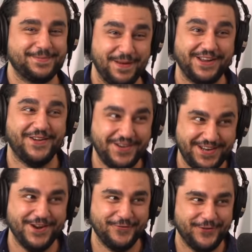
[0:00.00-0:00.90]
it's been a good
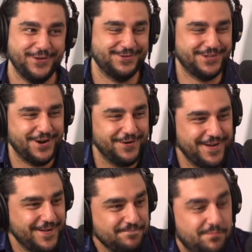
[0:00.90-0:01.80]
year for you, Joe.
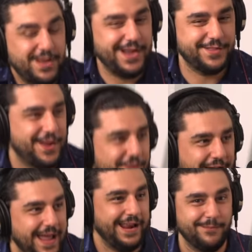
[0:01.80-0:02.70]
Me, on the other
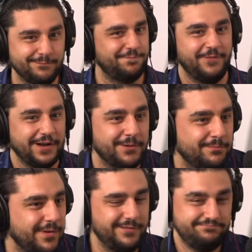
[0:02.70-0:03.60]
hand, I'm fucking